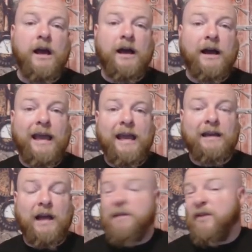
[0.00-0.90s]
Uh,
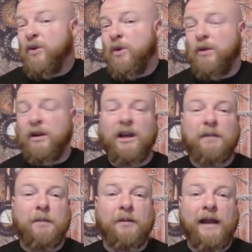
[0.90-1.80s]
and I'm not the only one, a lot
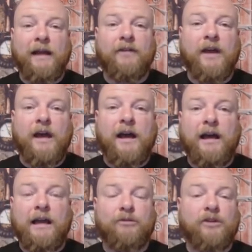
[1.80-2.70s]
of people have. Uh,
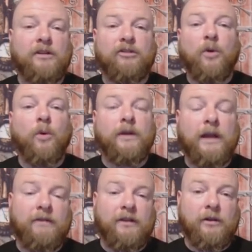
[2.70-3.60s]
Amazon's holding
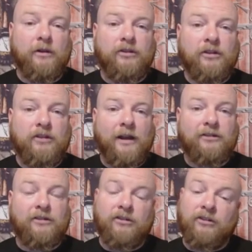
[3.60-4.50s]
everything close to the
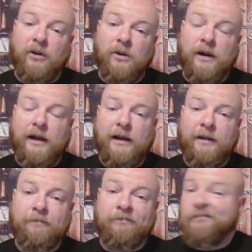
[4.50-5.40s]
chest. So,
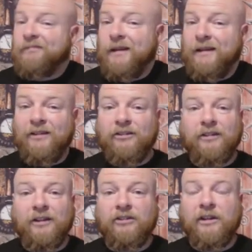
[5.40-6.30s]
um,
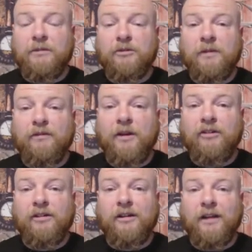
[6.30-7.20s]
Let's let's send them some
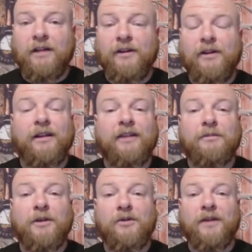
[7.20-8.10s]
information and love here, and let
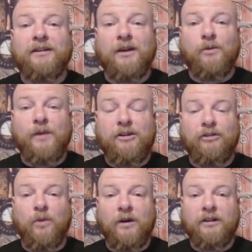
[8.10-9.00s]
them know that uh, we
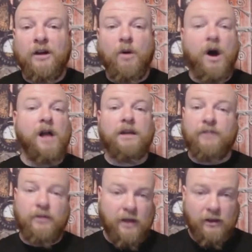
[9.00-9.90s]
just want to know all of
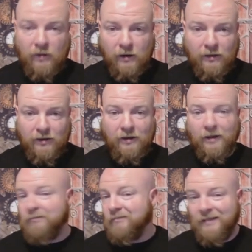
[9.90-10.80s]
the things all of the
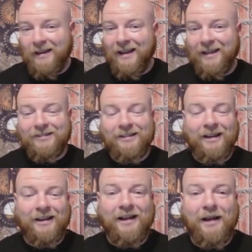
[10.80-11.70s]
time. I guess
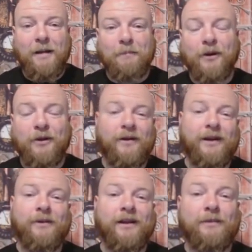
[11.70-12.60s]
uh, I'm pretty
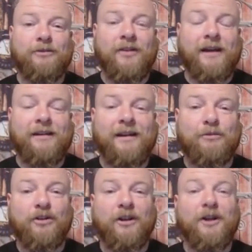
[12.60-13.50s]
greedy when it comes to that, and I'm
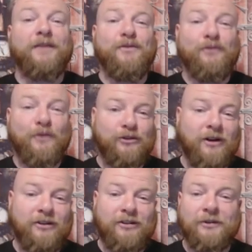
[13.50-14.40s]
sure a lot of you folks
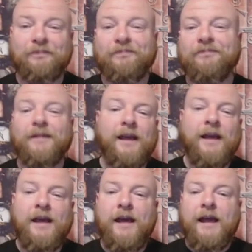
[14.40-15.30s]
are too.
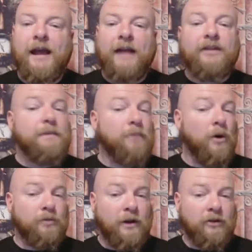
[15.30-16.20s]
Has any
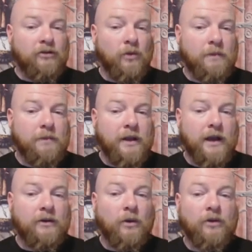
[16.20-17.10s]
post-production work
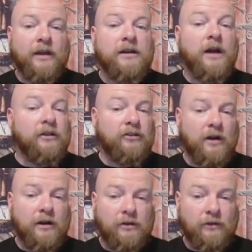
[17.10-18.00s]
begun, or does that not
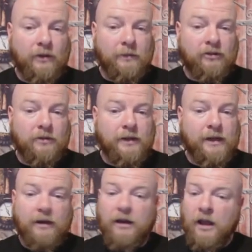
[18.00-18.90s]
start until filming is completed?